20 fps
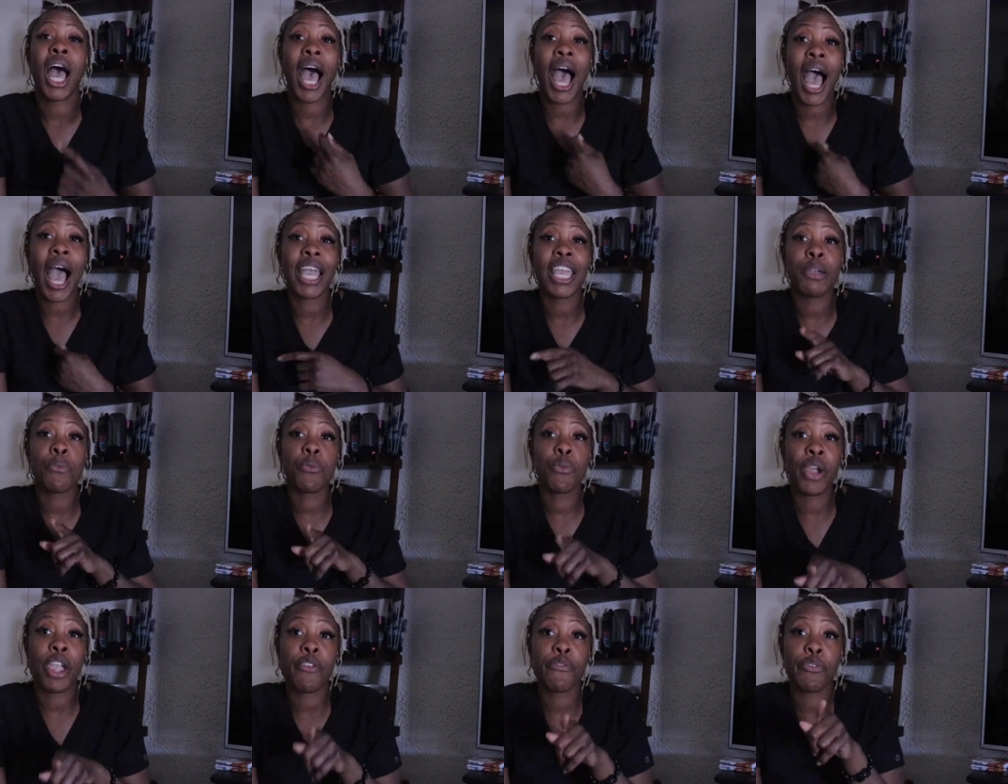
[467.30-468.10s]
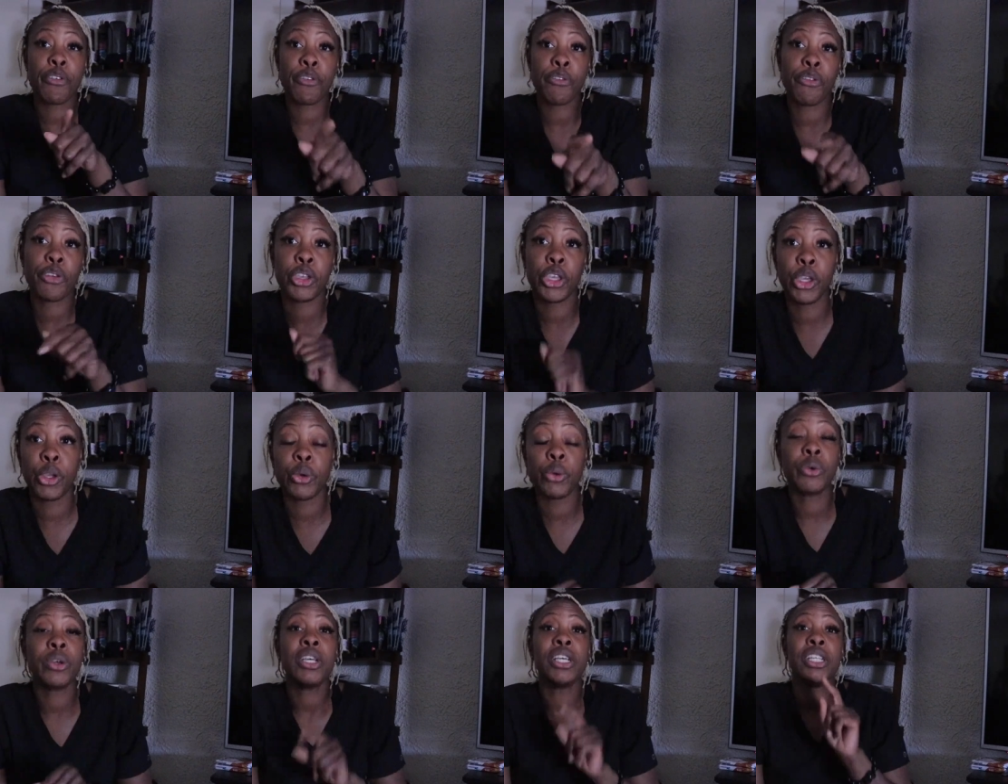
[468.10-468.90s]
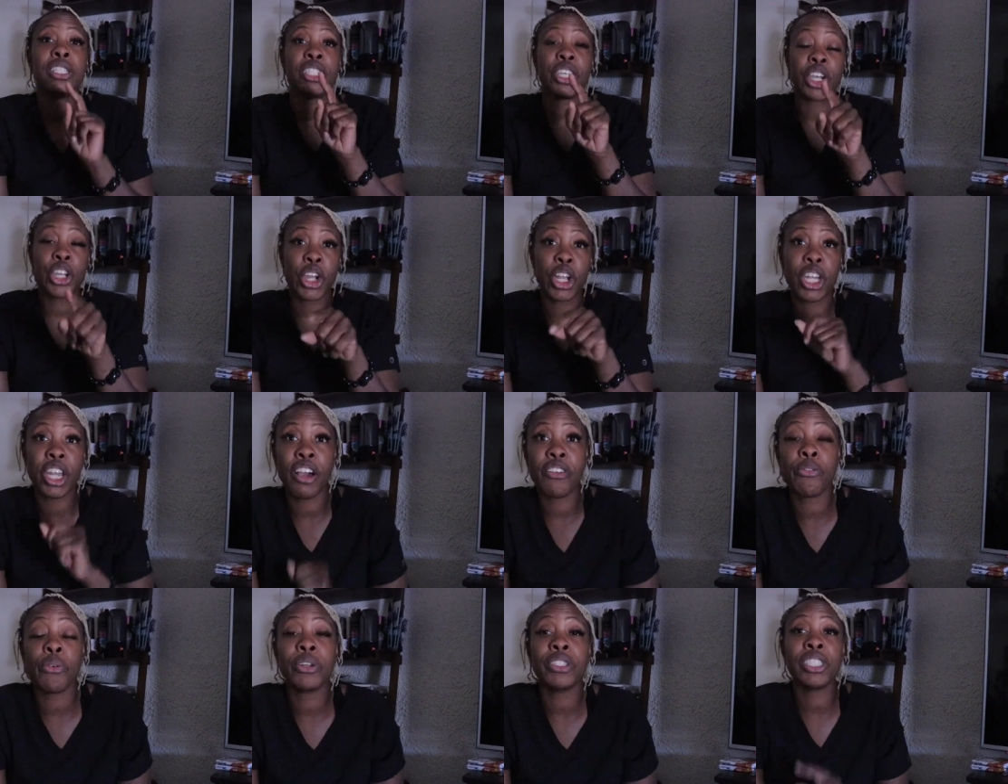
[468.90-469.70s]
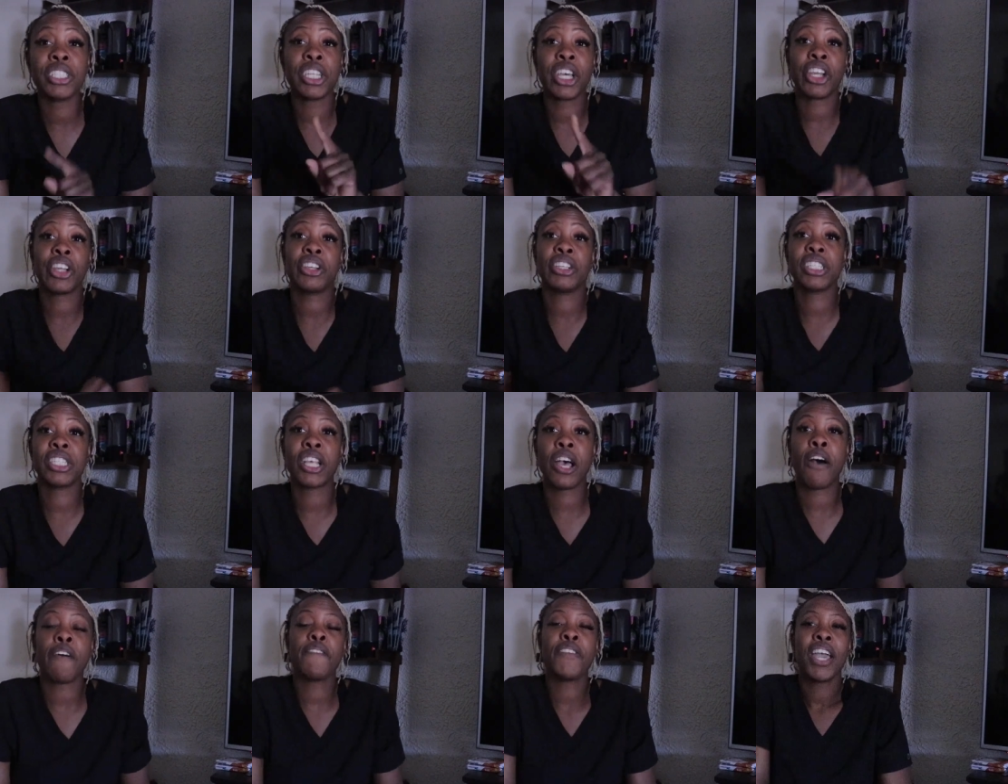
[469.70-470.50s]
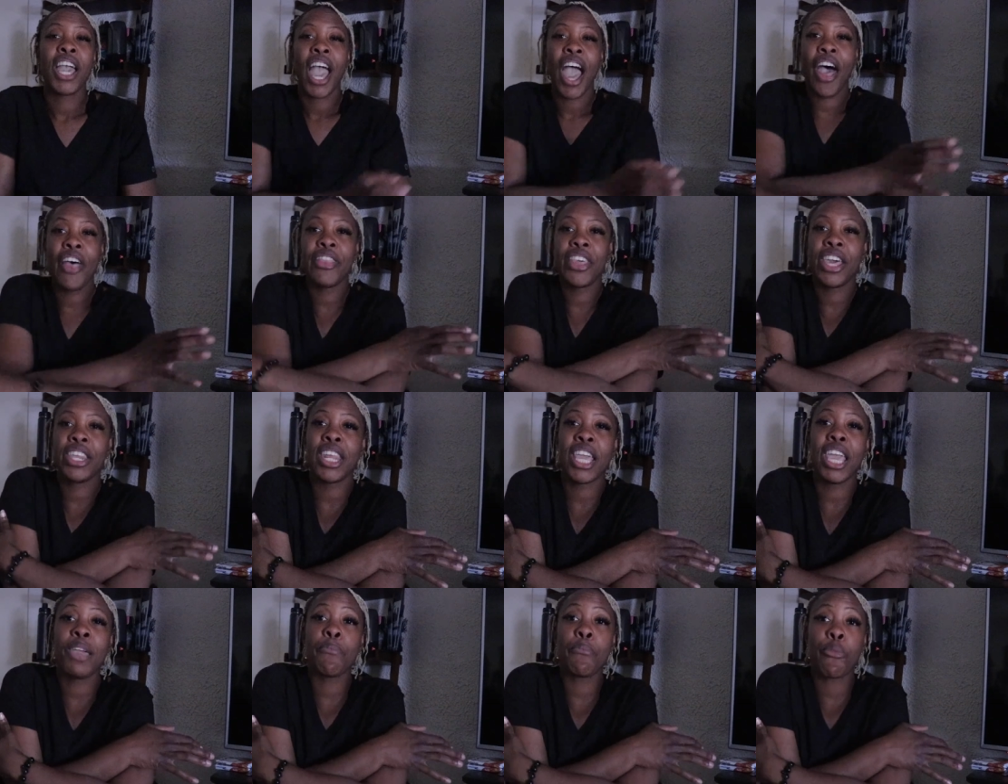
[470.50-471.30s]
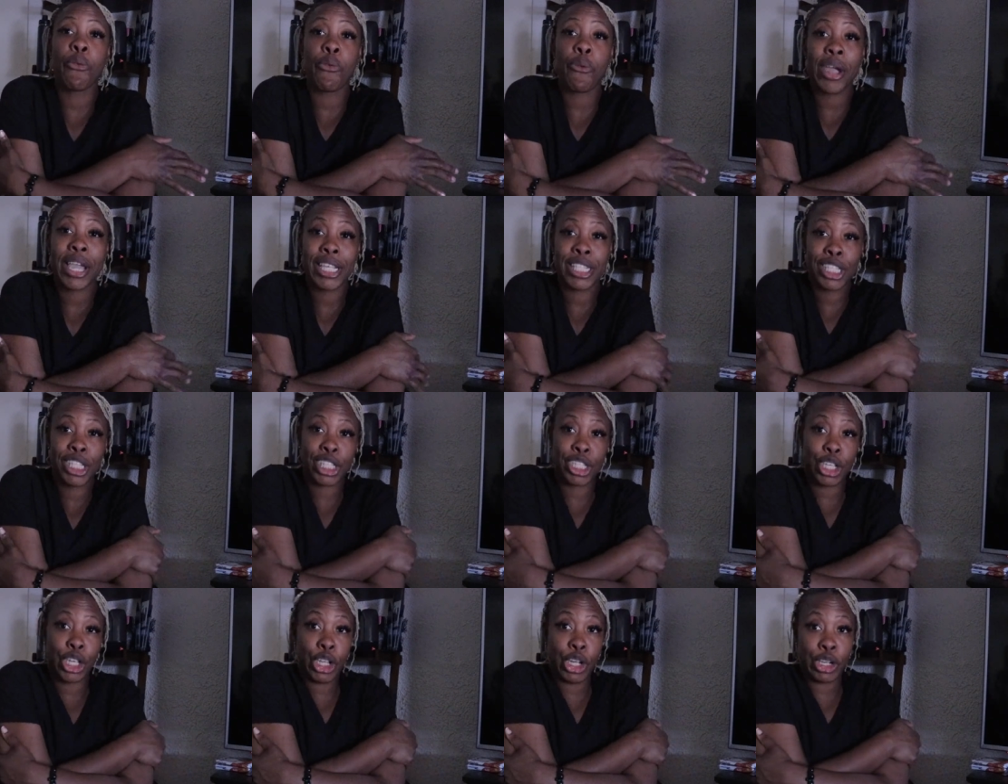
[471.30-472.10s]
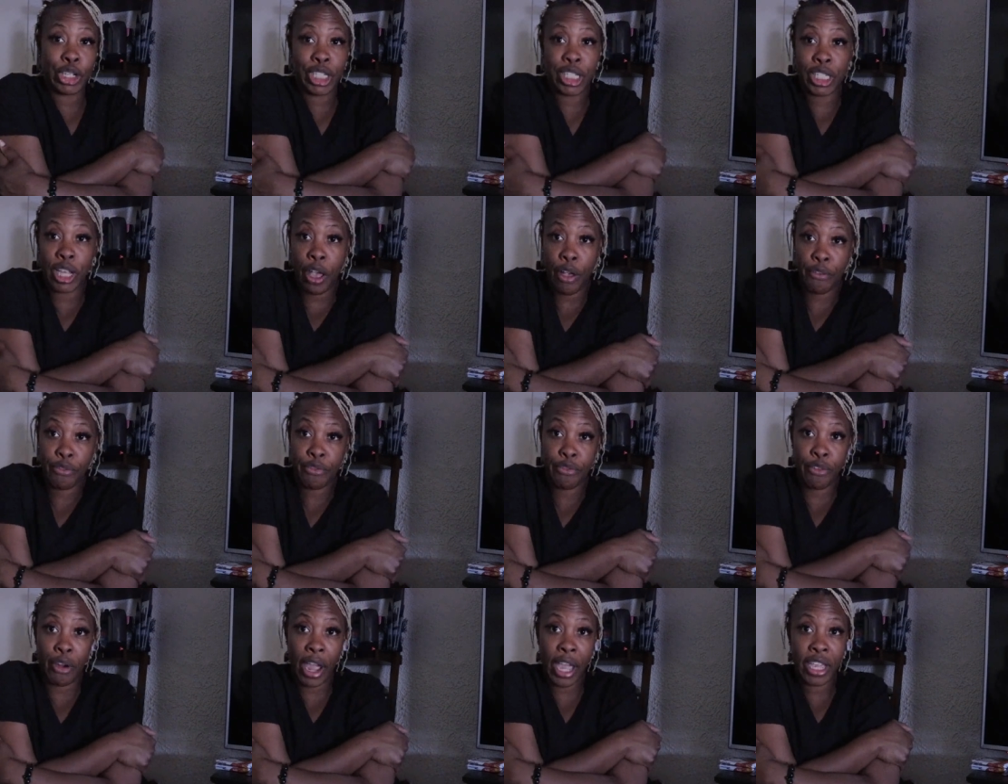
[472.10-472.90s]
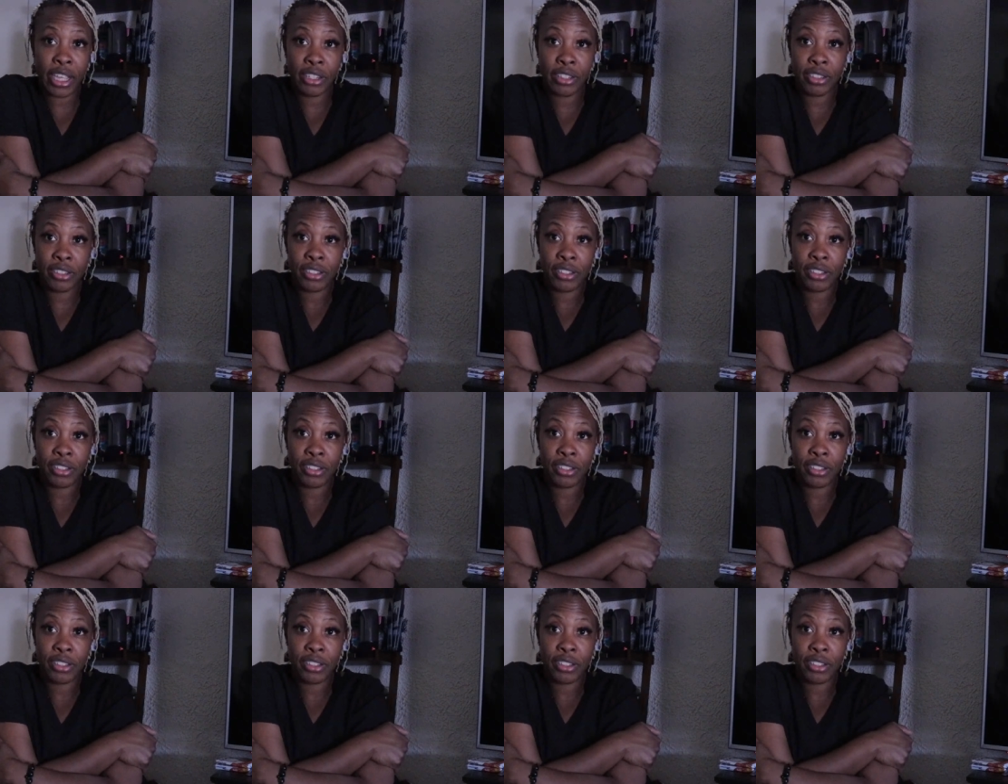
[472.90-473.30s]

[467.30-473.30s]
I am grateful for you. Tell your loved ones, tell yourself, and then embrace yourself, right?